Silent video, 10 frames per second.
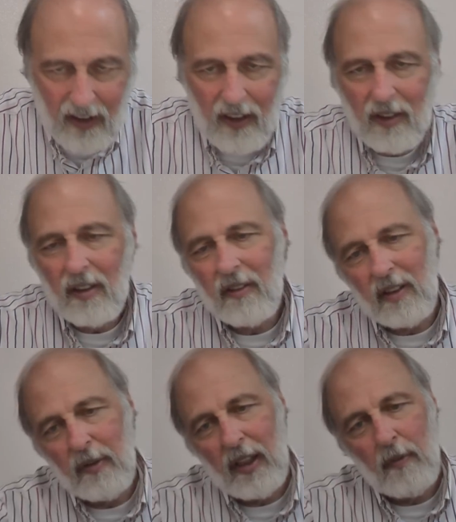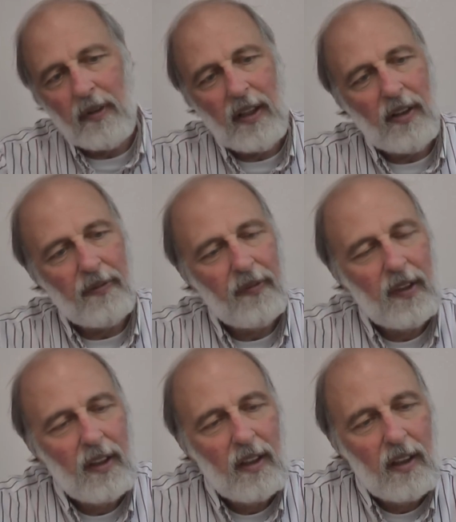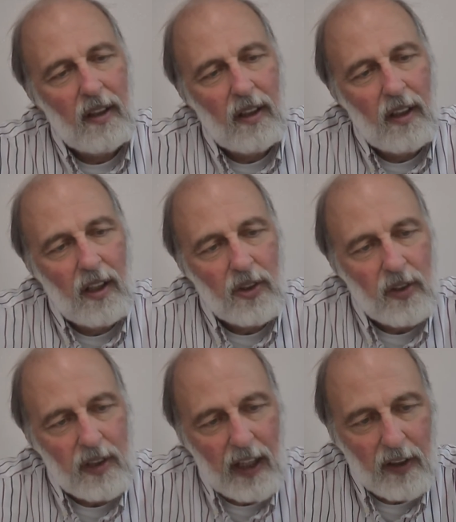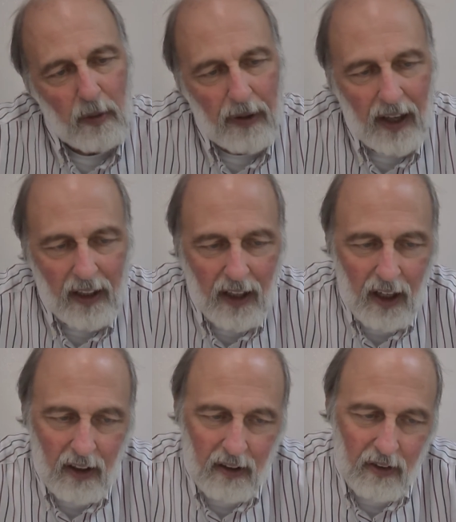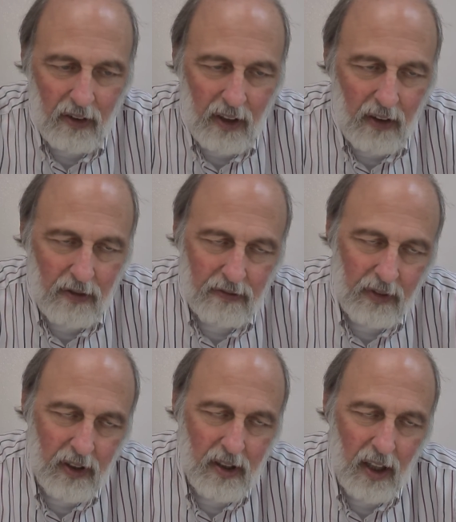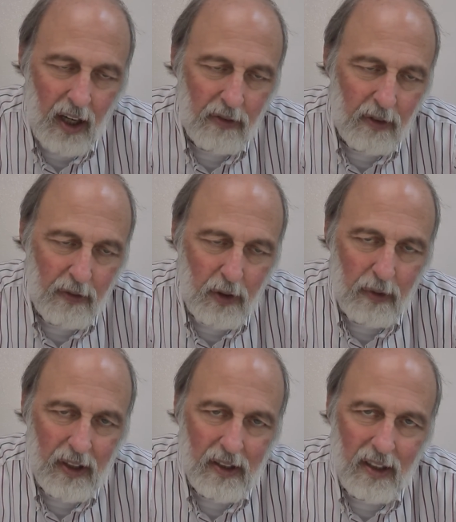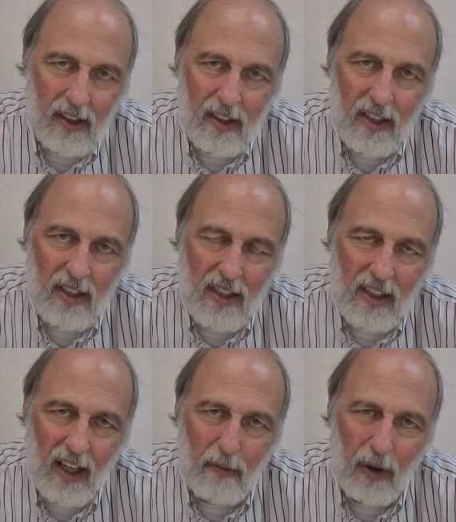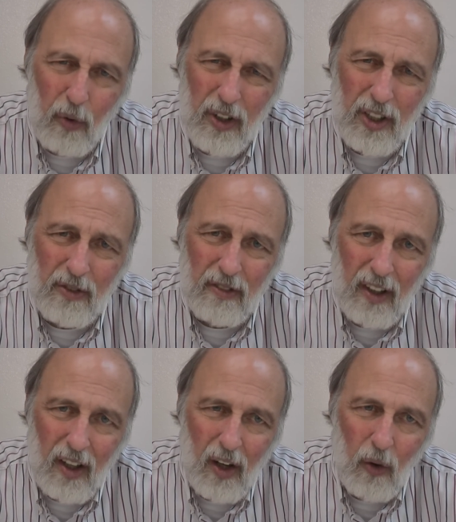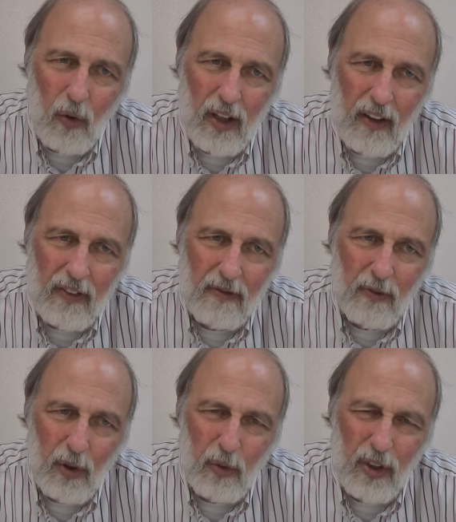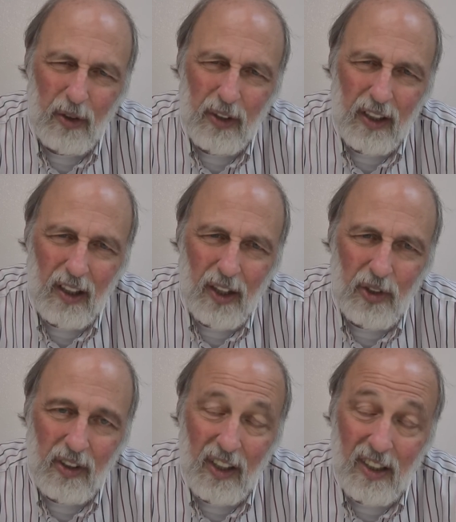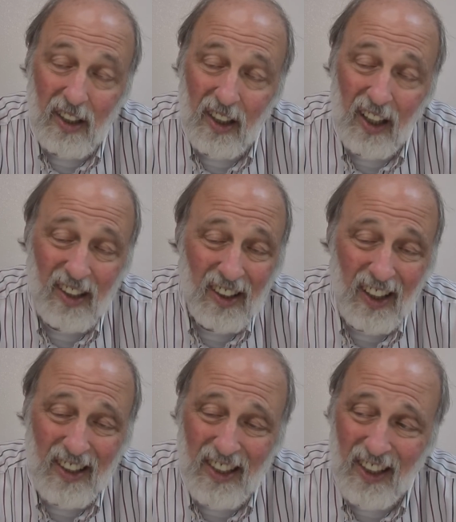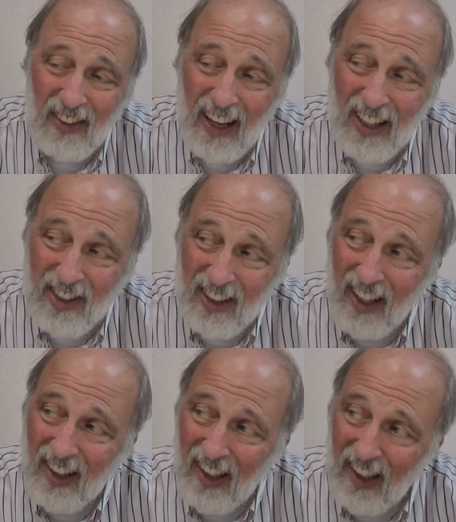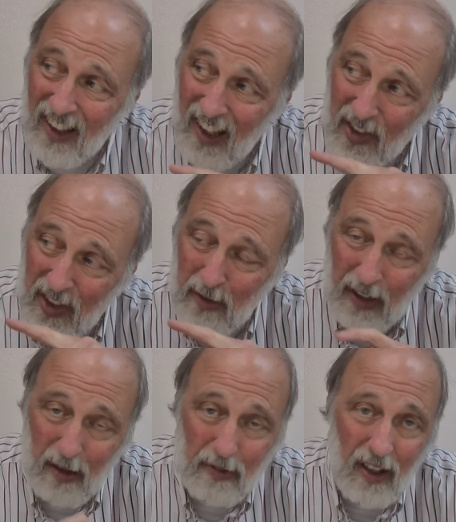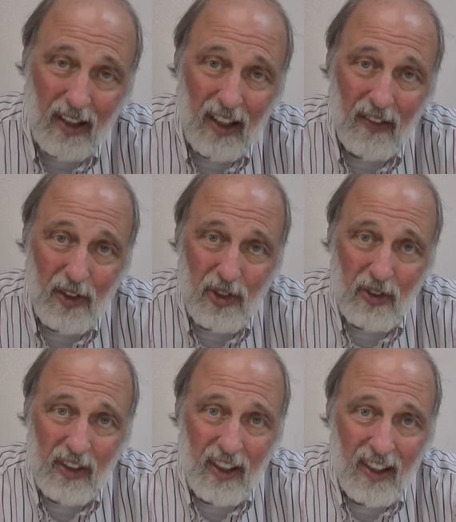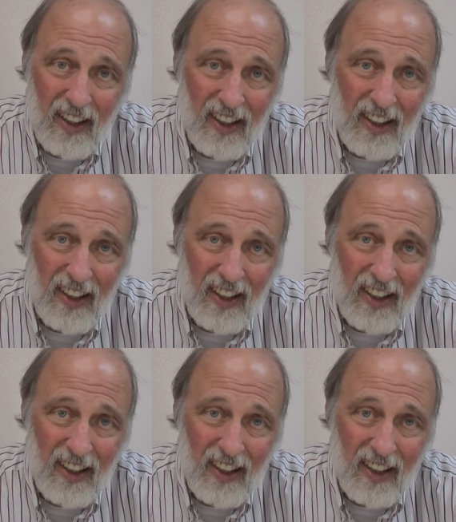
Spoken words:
He goes, here, let me help you out. So he's down there patting down on the ground with this guy for a few minutes, and he says, this guy, but where were you when you lost your key? He said, the guy says, you know, actually I thought I lost it about a block down the street.